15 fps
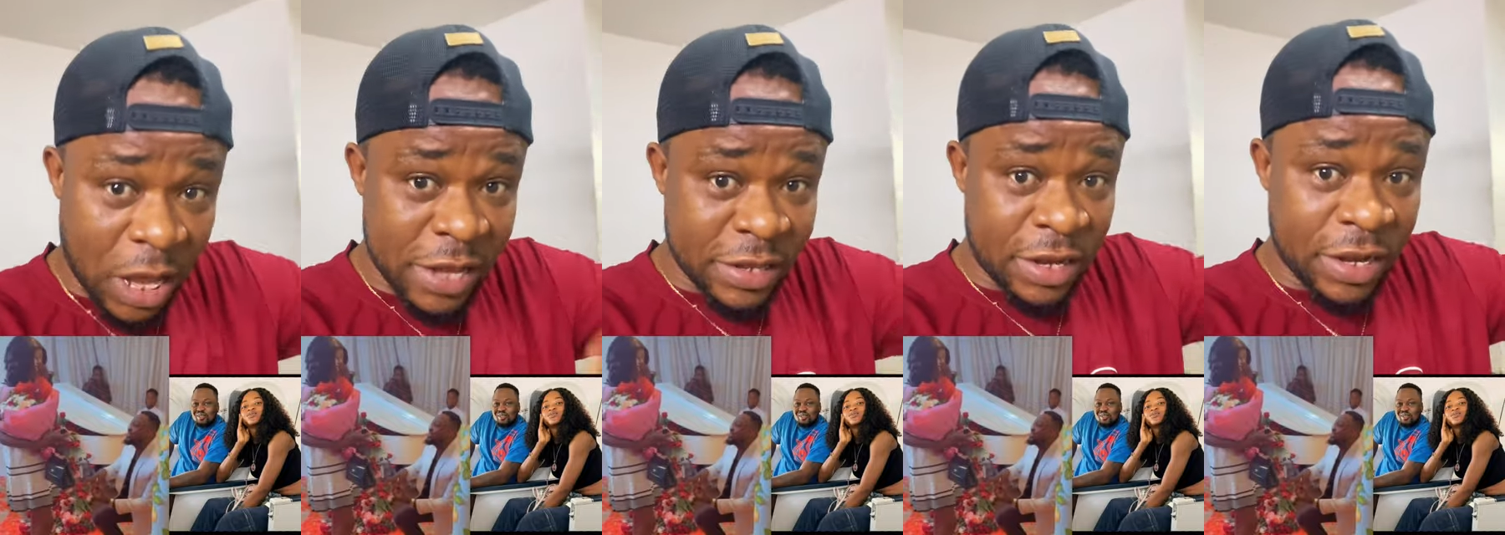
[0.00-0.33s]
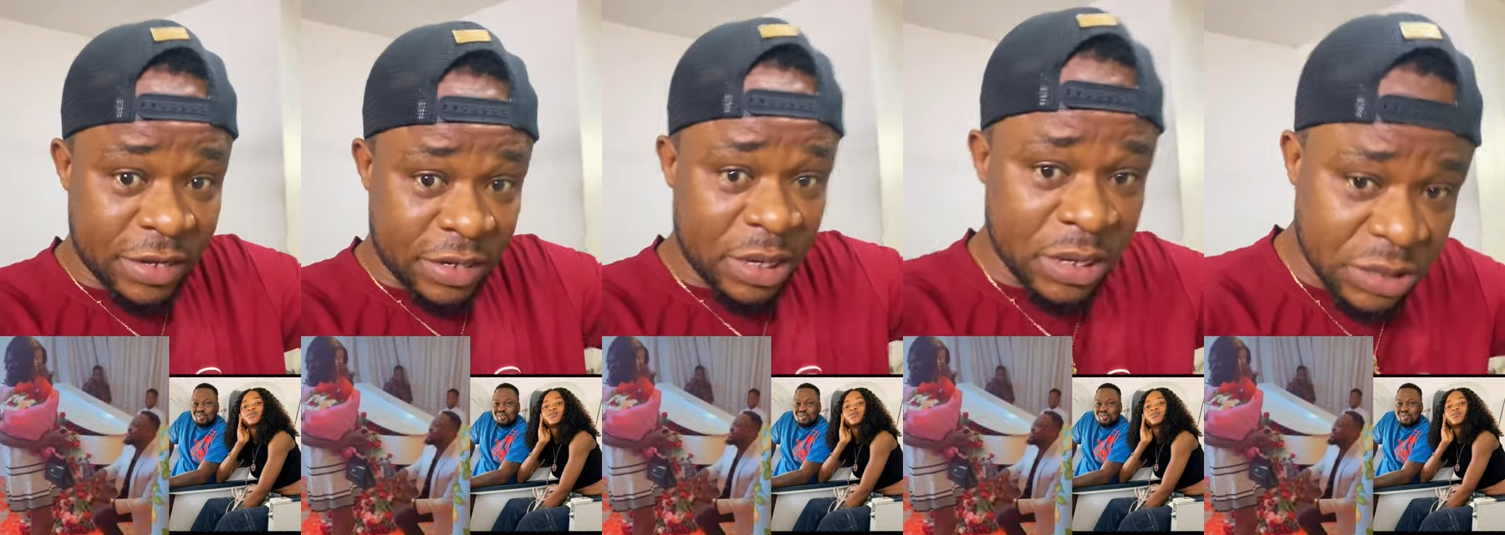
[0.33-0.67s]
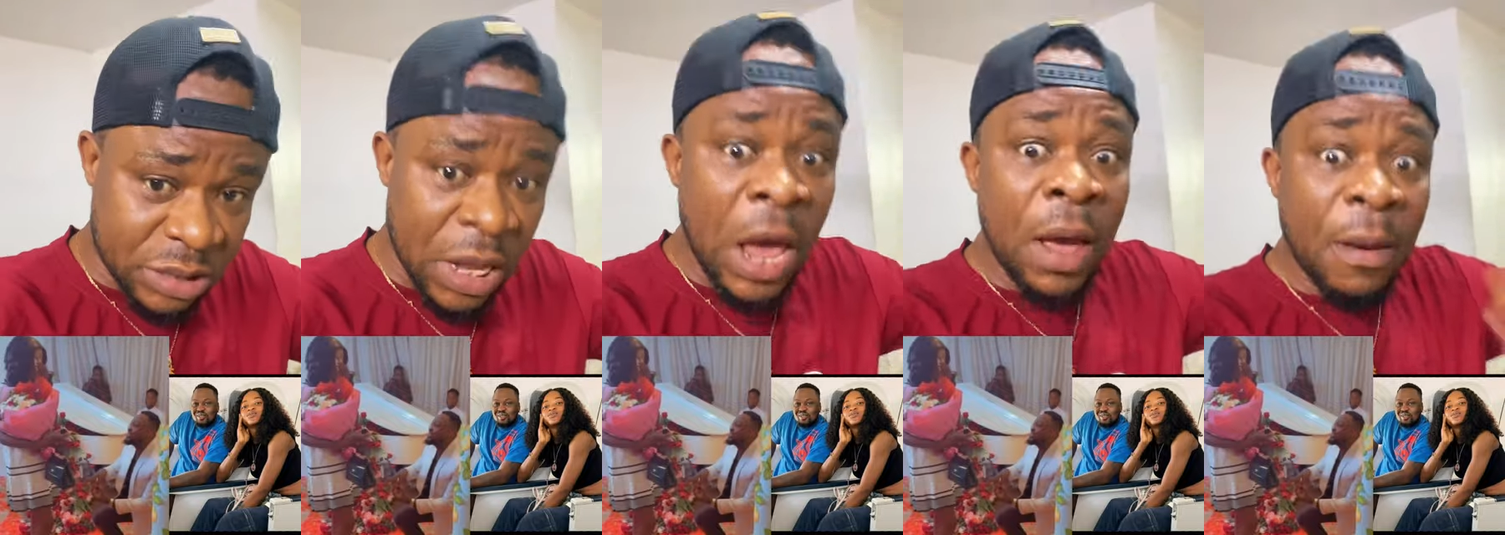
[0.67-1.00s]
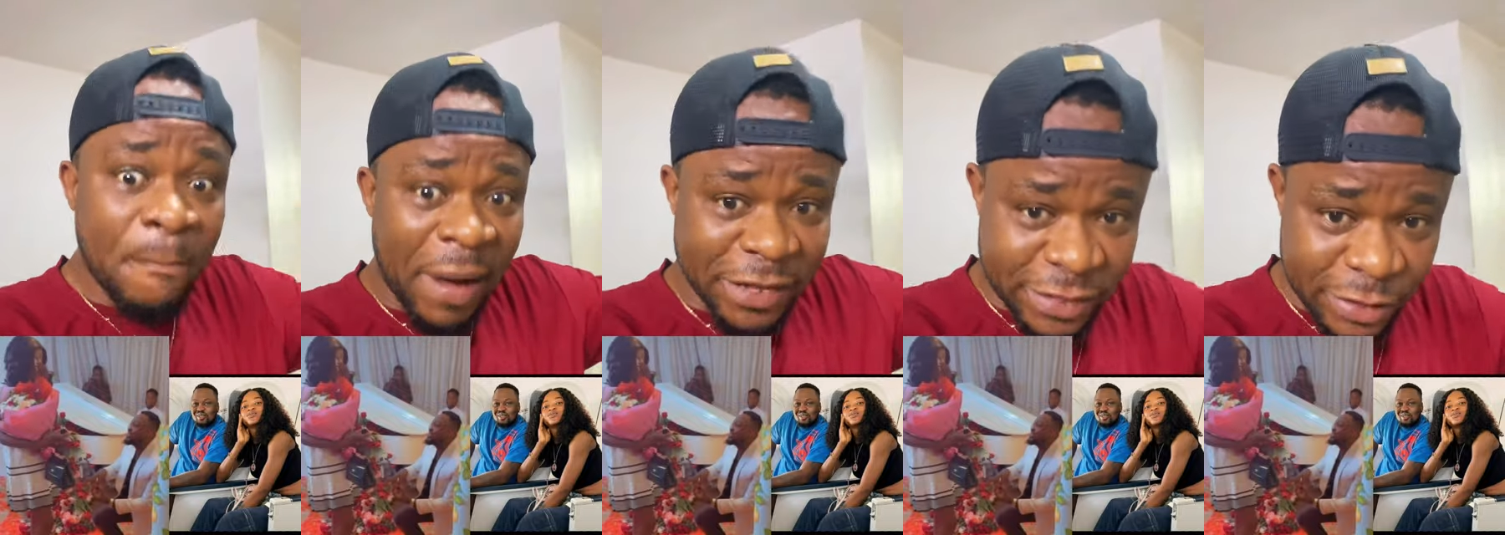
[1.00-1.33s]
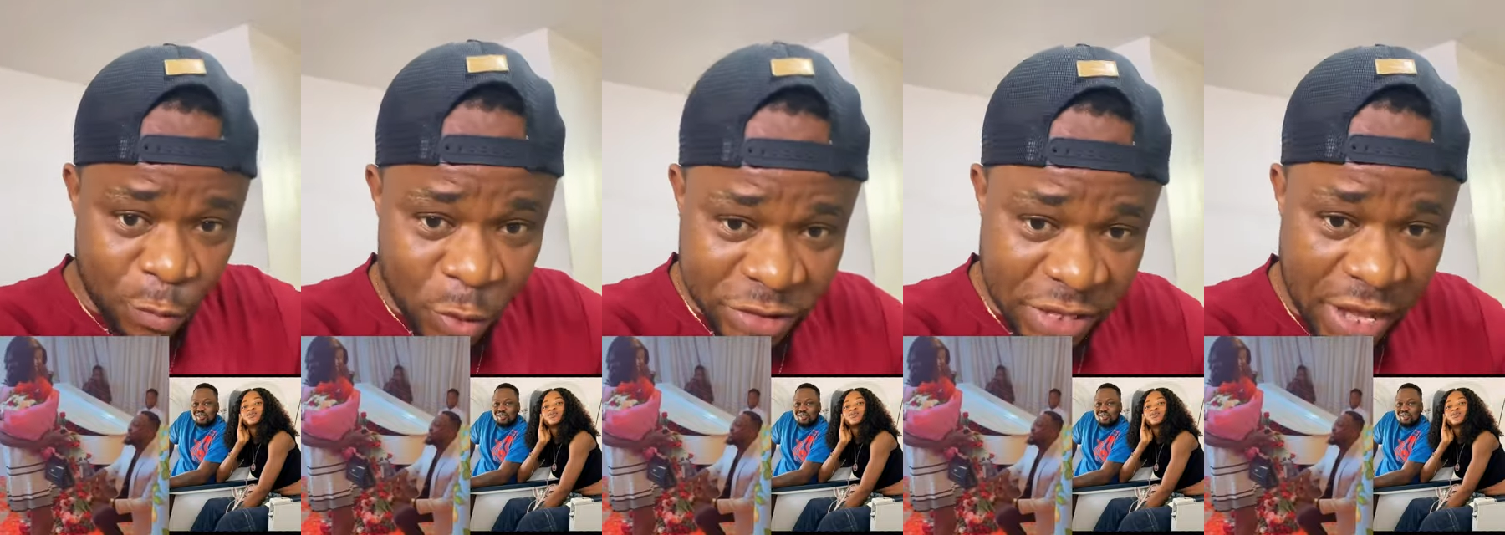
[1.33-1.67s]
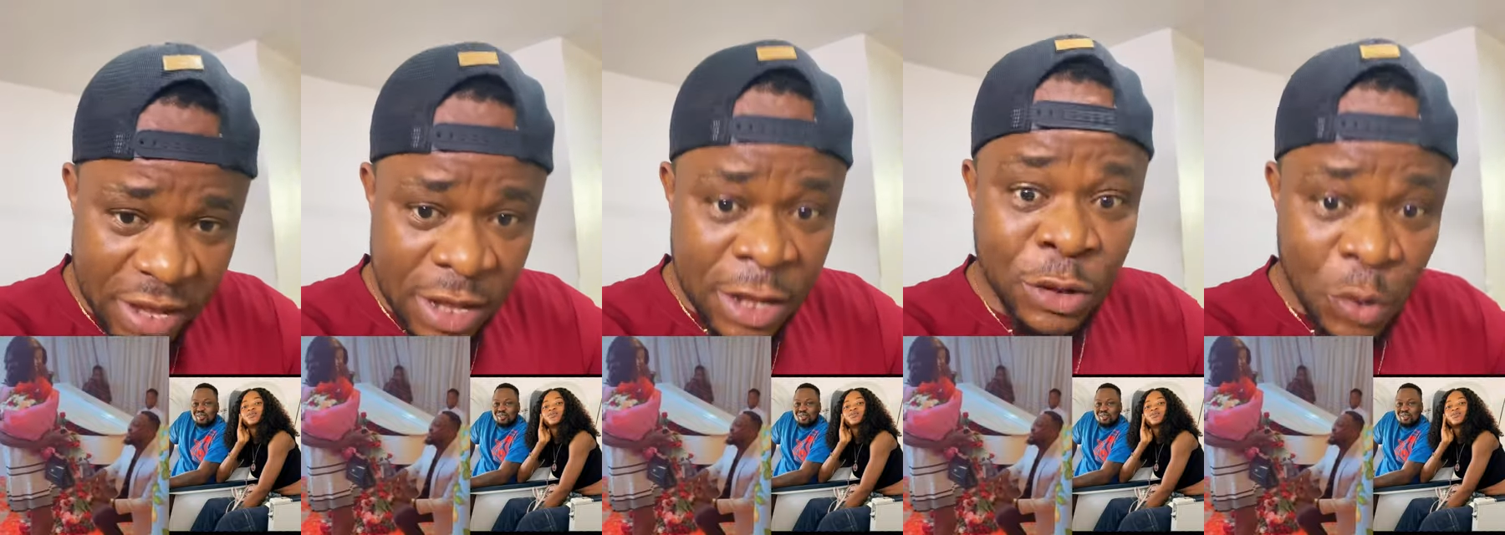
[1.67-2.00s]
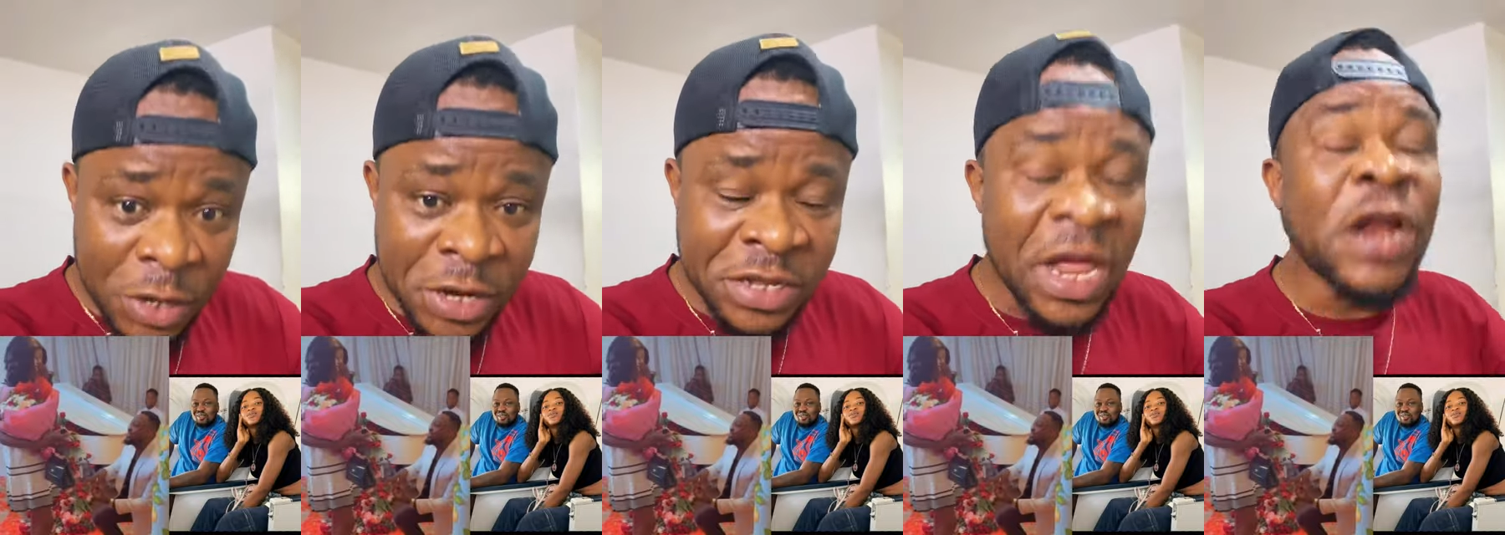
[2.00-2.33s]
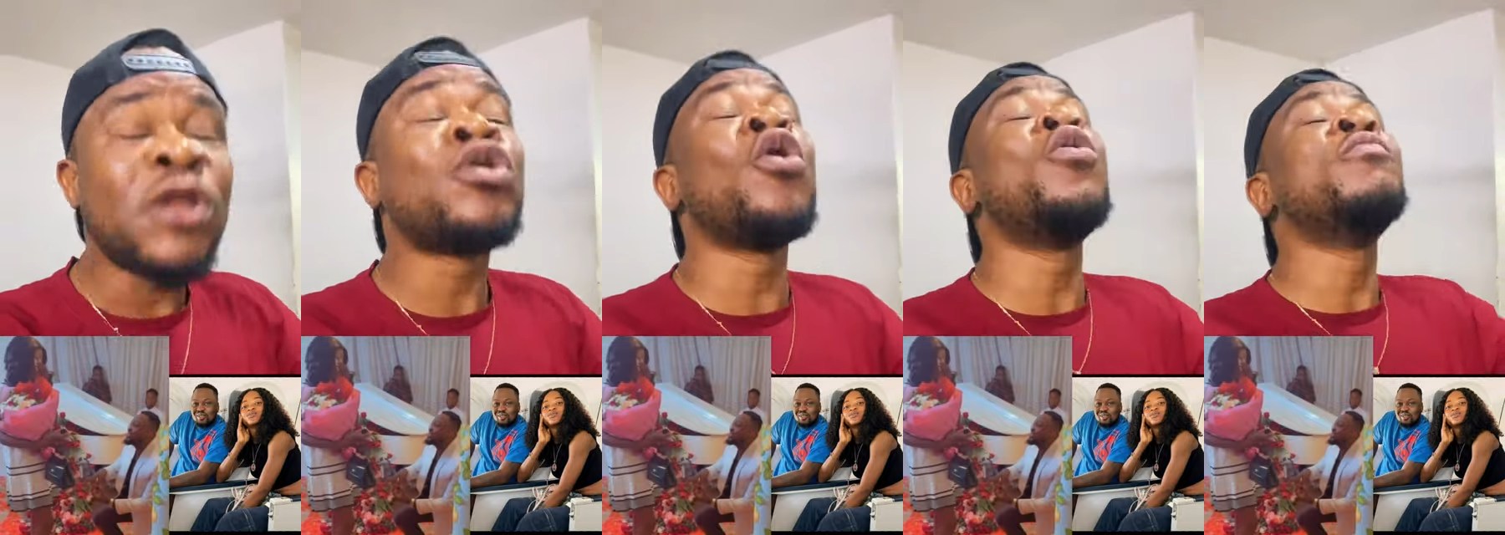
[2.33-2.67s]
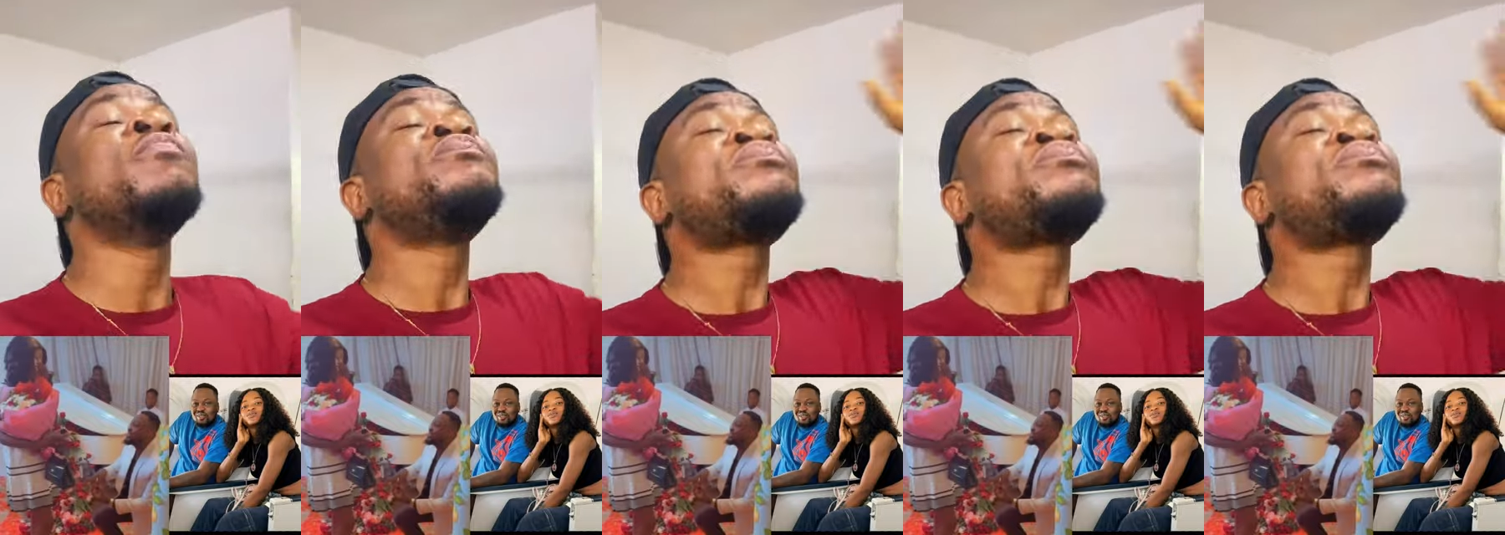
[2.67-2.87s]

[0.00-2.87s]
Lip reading: as in they change battery water. You understand? So,